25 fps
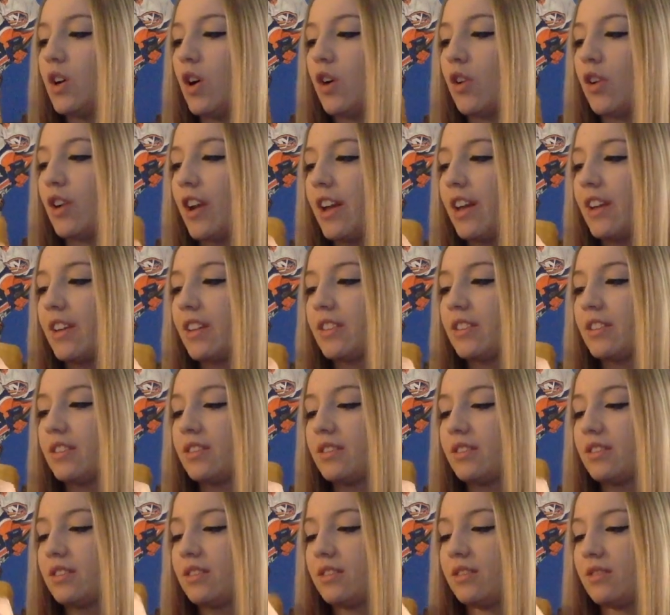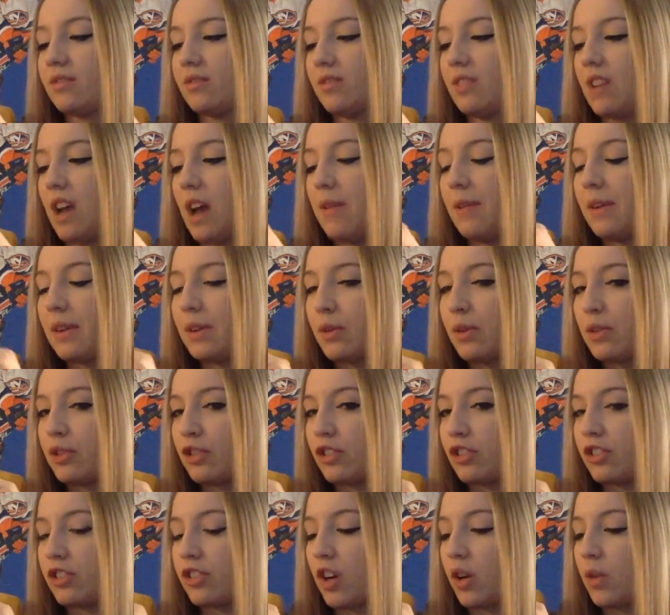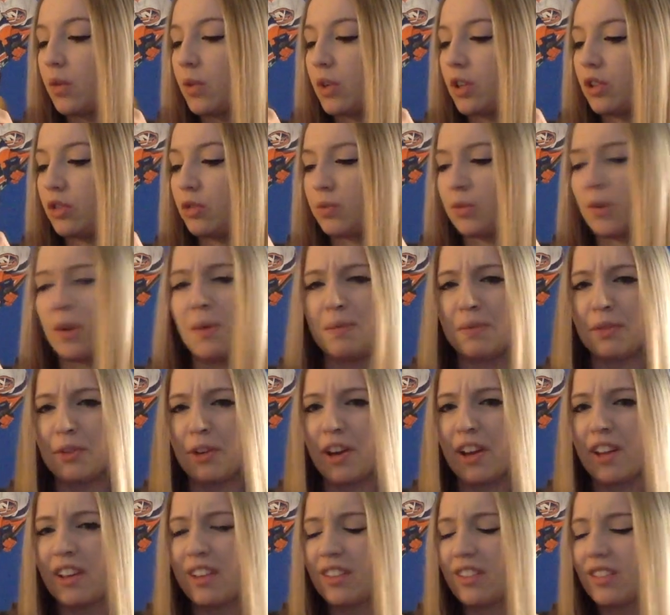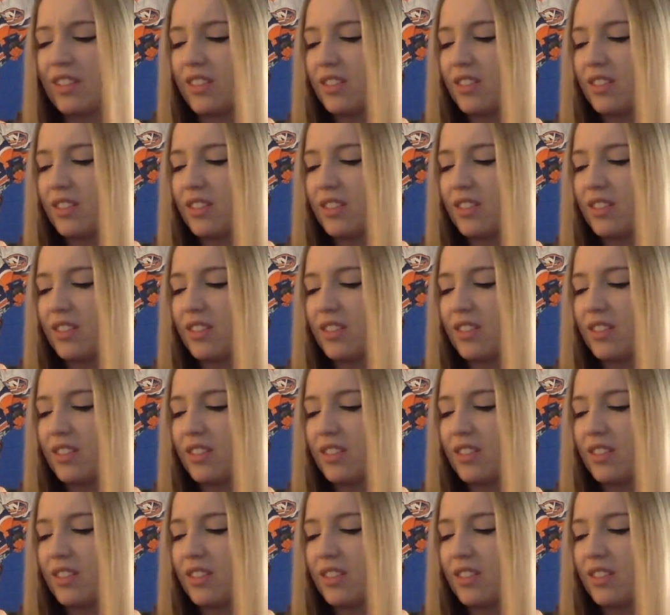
All right. I might as well just start where it's ripped, right?